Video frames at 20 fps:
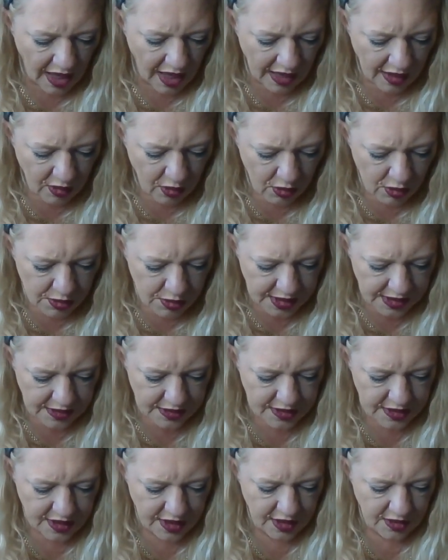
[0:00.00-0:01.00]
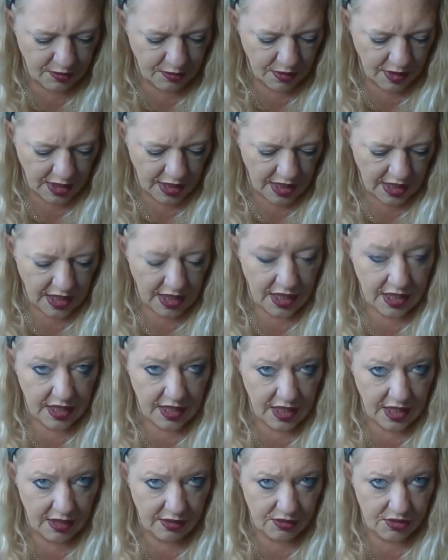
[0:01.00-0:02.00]
I called into
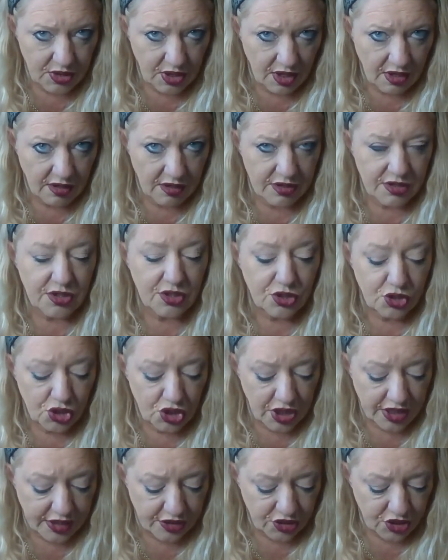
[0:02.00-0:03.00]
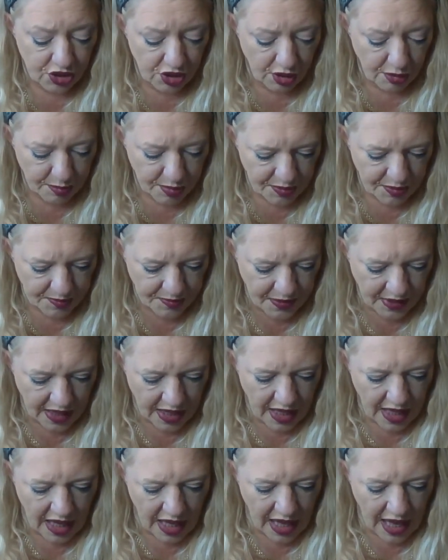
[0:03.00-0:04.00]
Neil's Yard cheese shop,
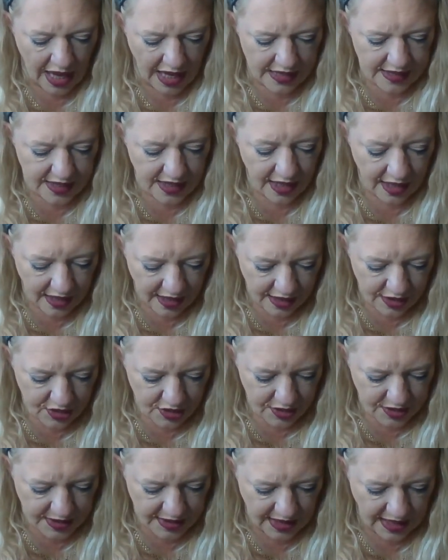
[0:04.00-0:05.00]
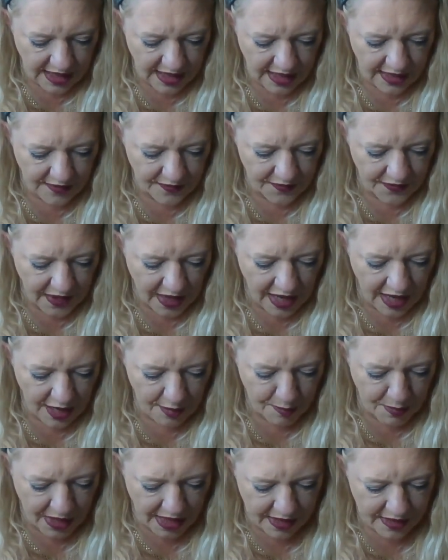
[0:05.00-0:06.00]
and can I just say that
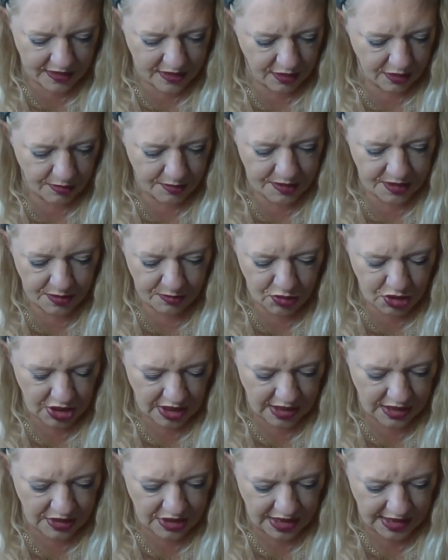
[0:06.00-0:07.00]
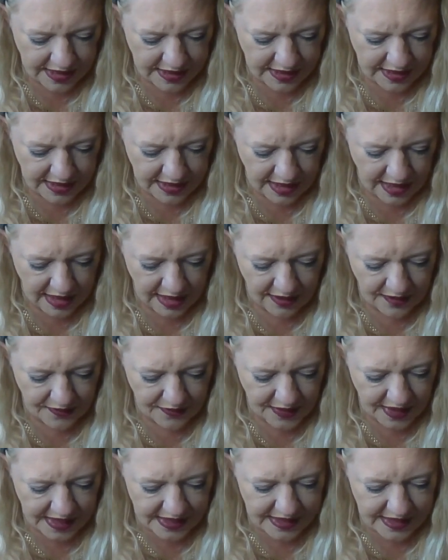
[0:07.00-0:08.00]
I picked up some cheese yesterday
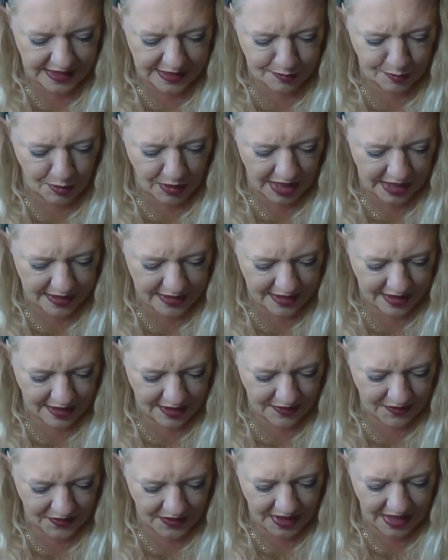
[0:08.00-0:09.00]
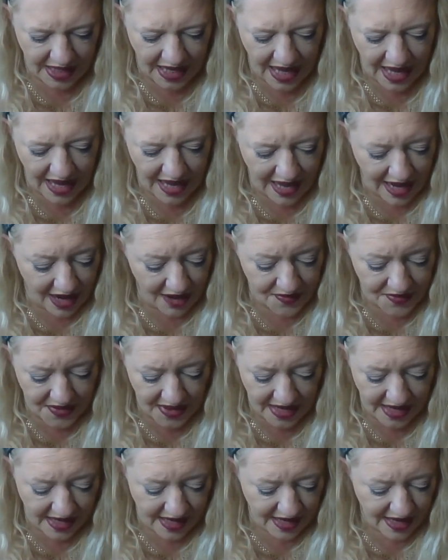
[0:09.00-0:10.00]
that is better than I
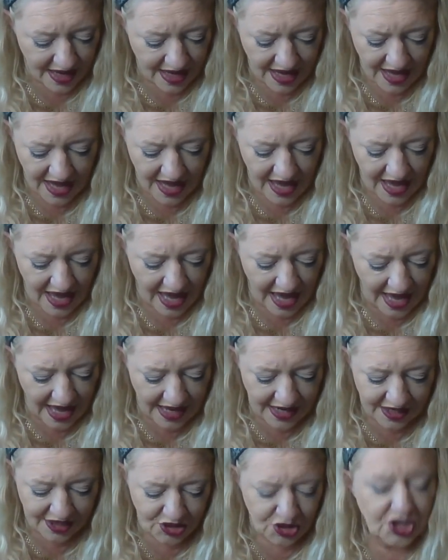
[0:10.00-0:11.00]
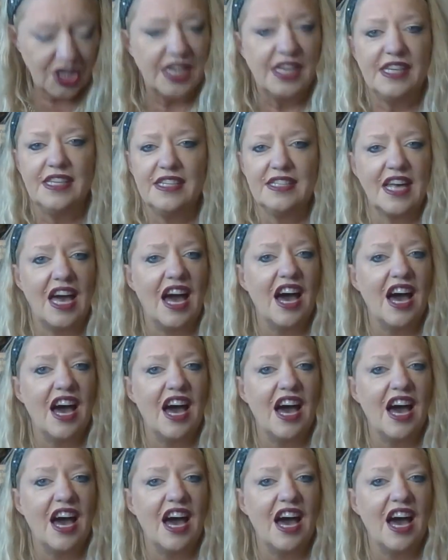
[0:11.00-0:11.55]
think any cheese